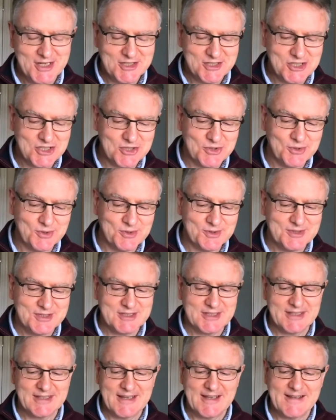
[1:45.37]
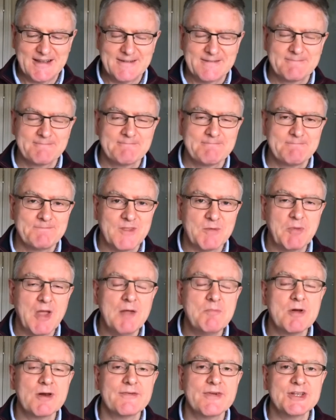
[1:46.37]
short. The
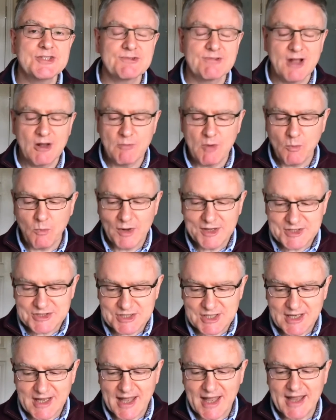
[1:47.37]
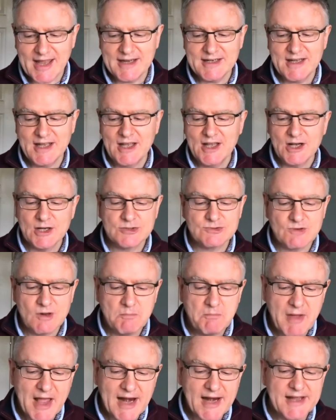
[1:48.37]
people of Israel were once again as
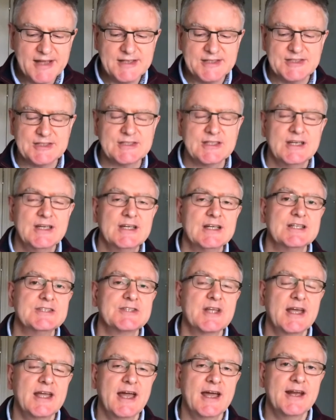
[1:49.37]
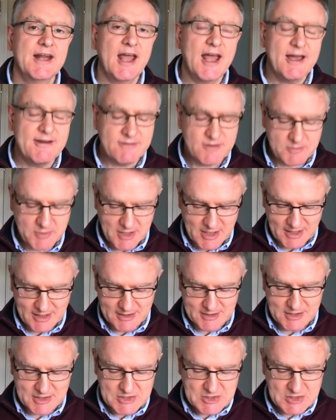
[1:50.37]
rebellious as they had ever been,